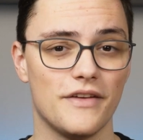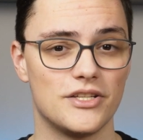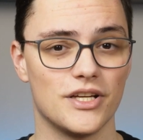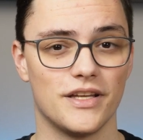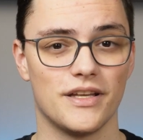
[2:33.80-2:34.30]

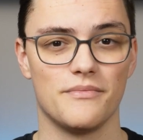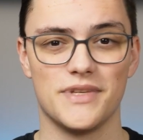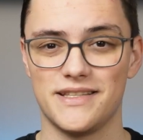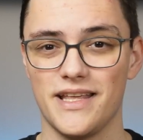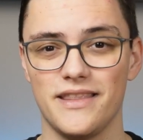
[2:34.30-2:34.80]
fetching can be
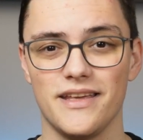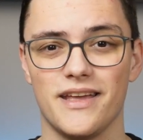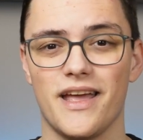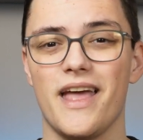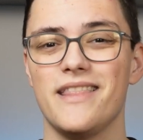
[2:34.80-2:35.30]

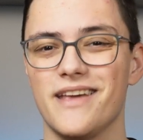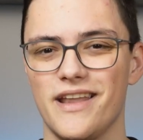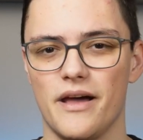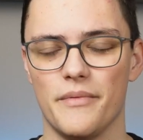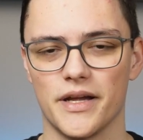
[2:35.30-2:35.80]
static and
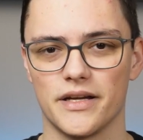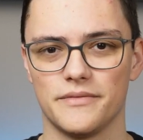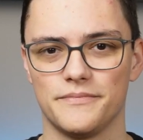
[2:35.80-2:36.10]
dynamic.